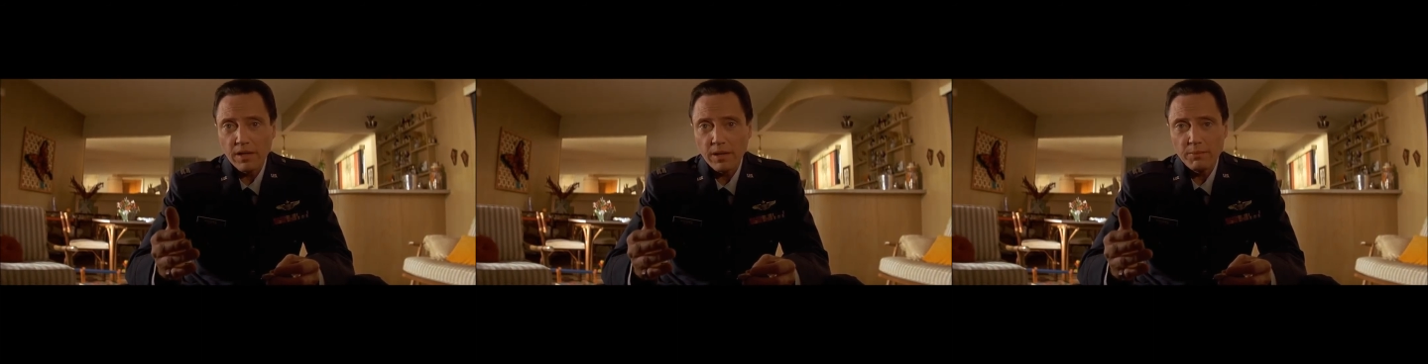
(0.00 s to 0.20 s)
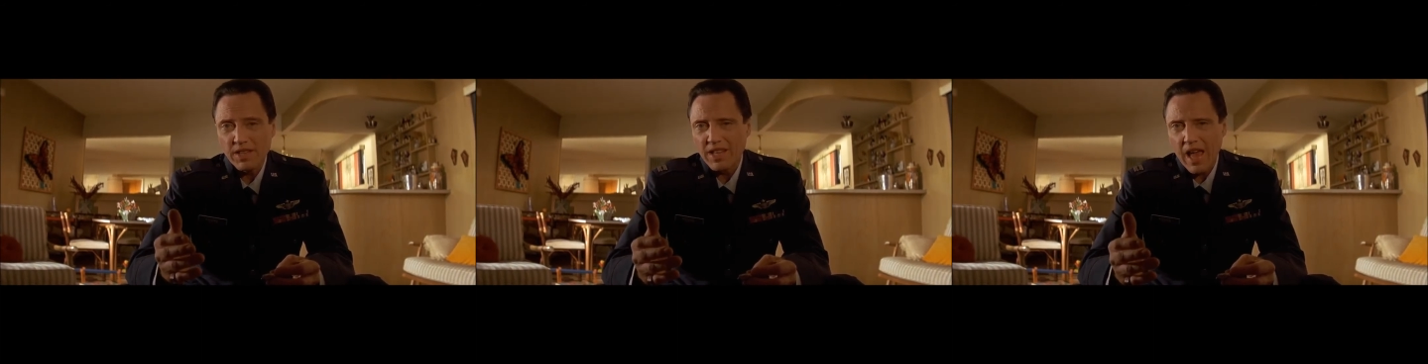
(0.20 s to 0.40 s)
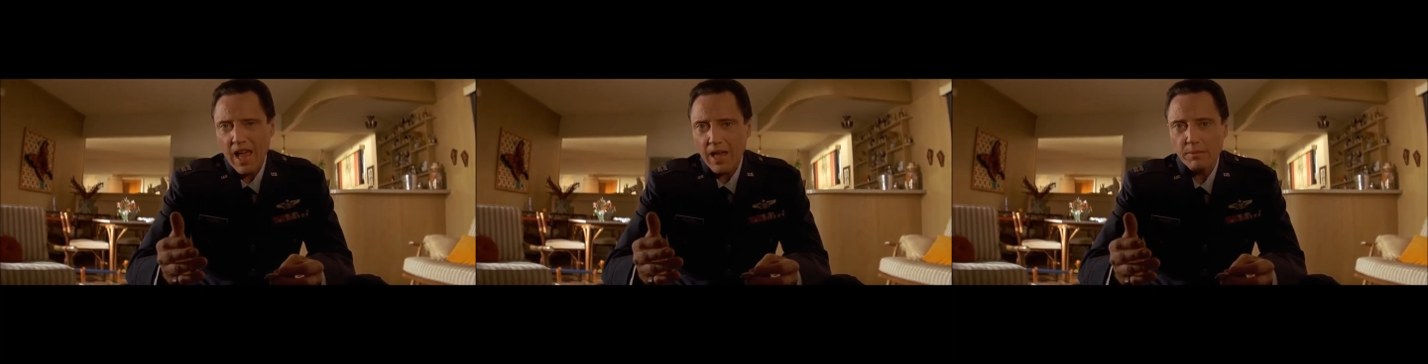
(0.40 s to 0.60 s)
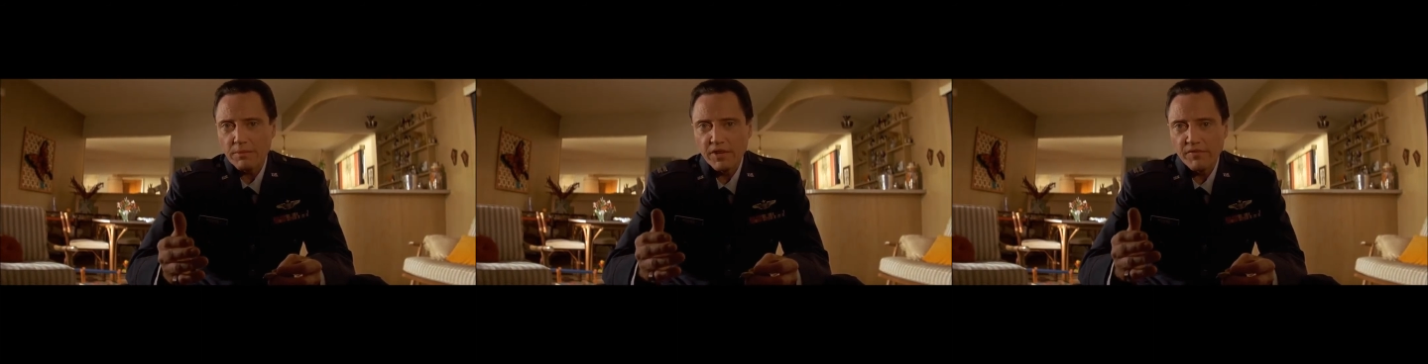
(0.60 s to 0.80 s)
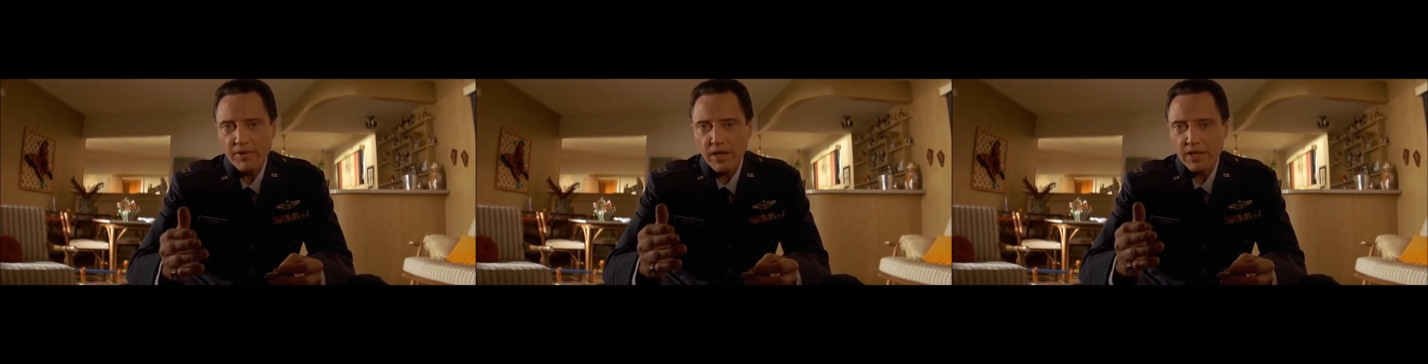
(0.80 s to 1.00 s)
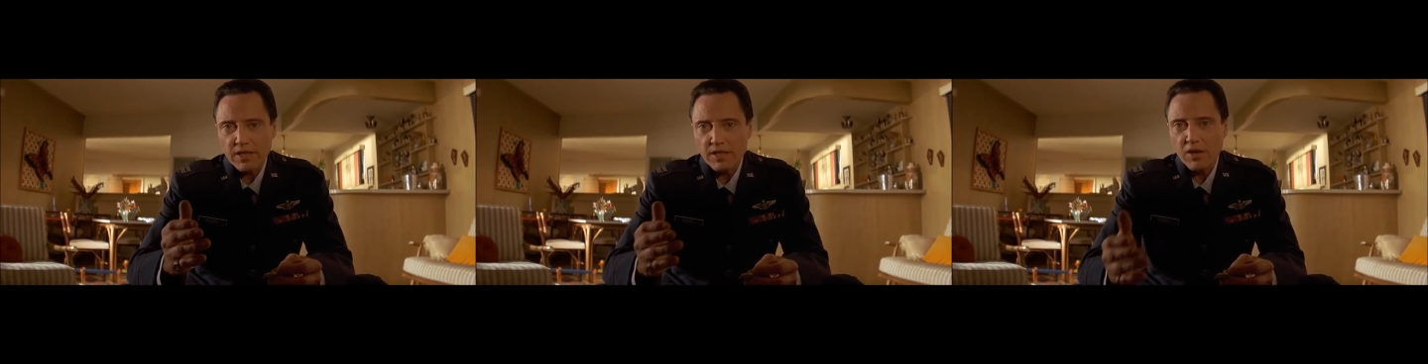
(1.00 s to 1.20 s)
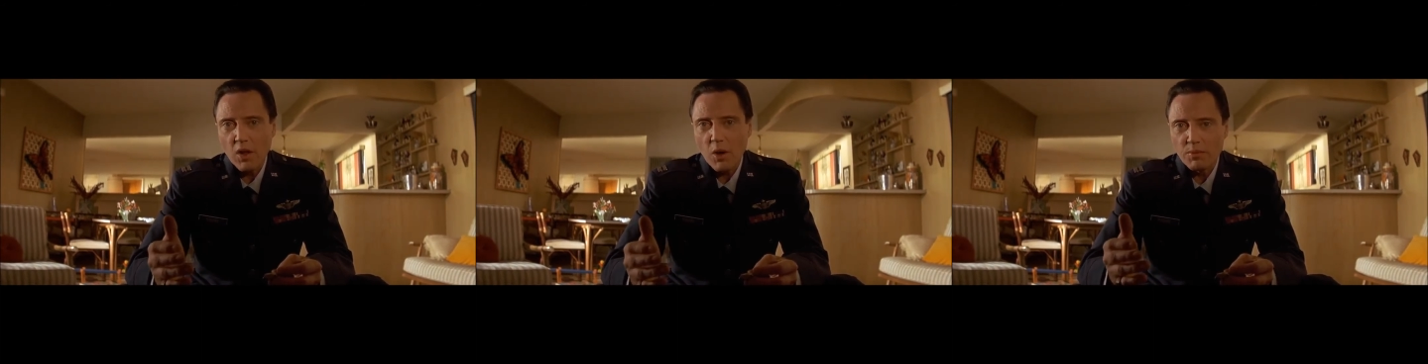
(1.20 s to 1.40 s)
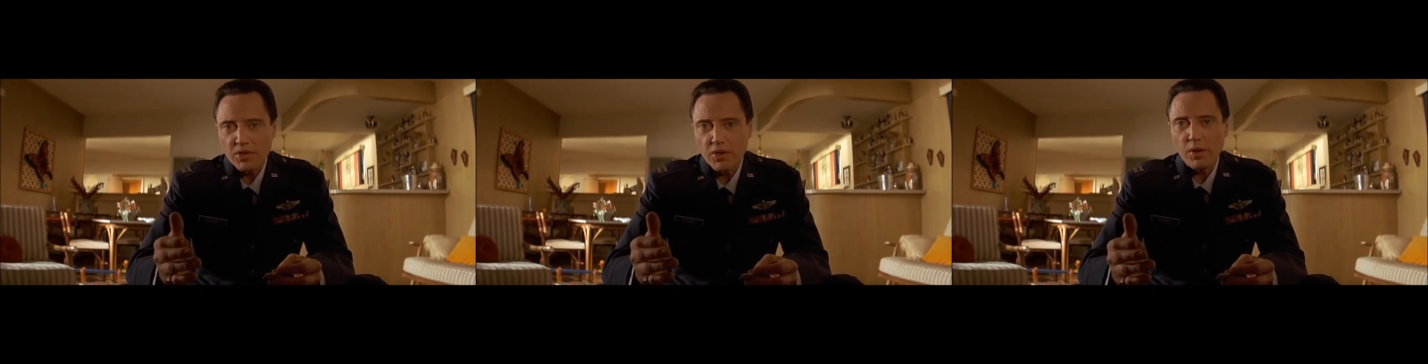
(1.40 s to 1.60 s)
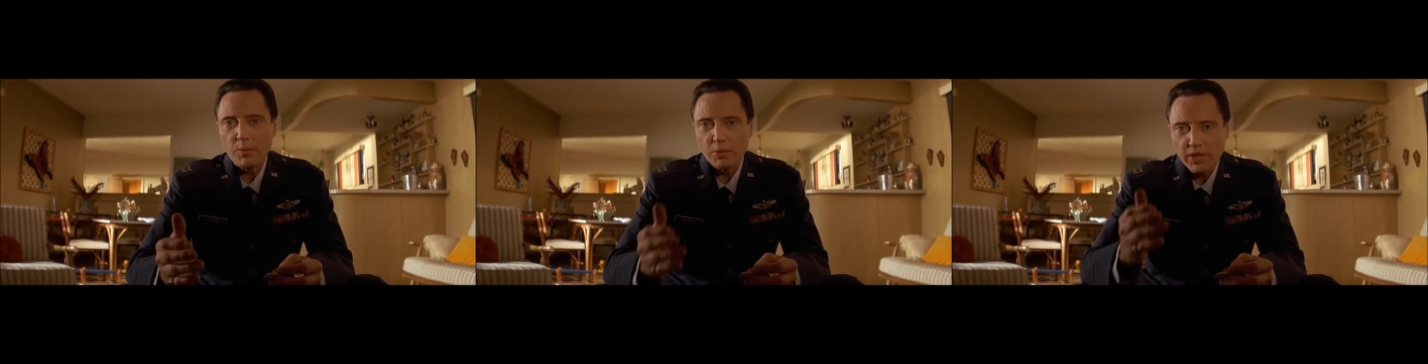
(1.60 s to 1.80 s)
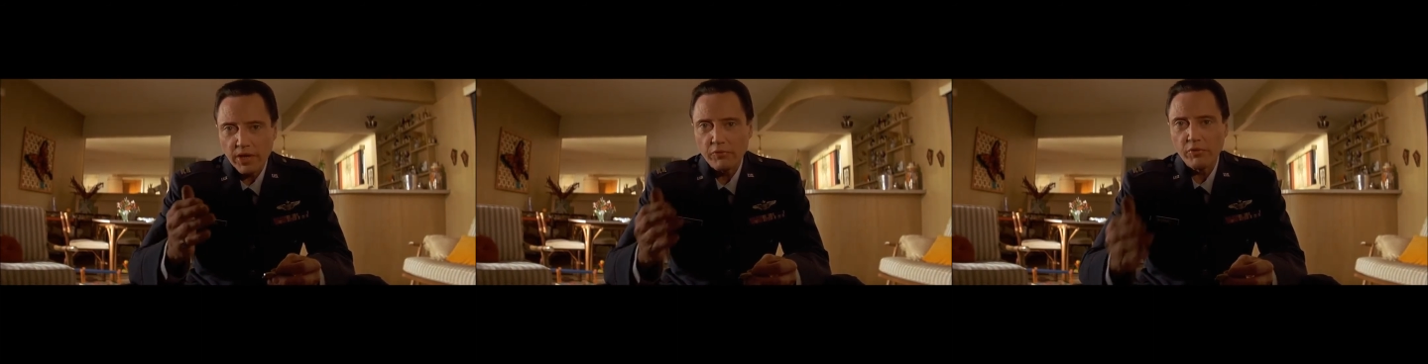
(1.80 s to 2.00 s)
You'd be damned if any slope's gonna
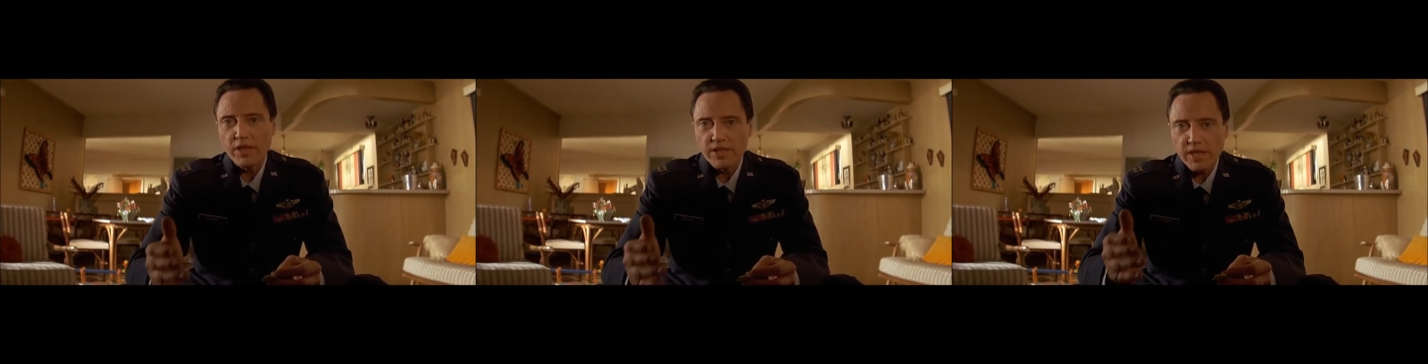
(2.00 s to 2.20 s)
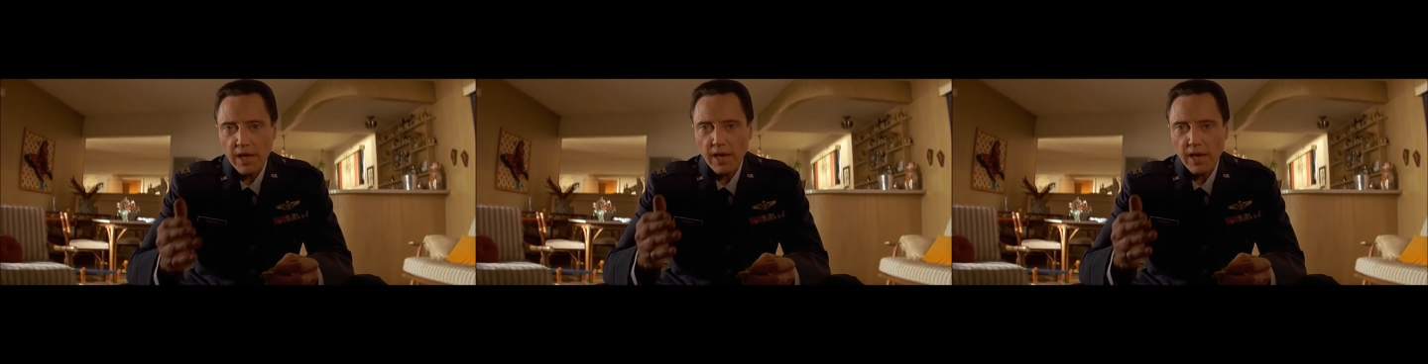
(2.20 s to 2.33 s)
put the greasy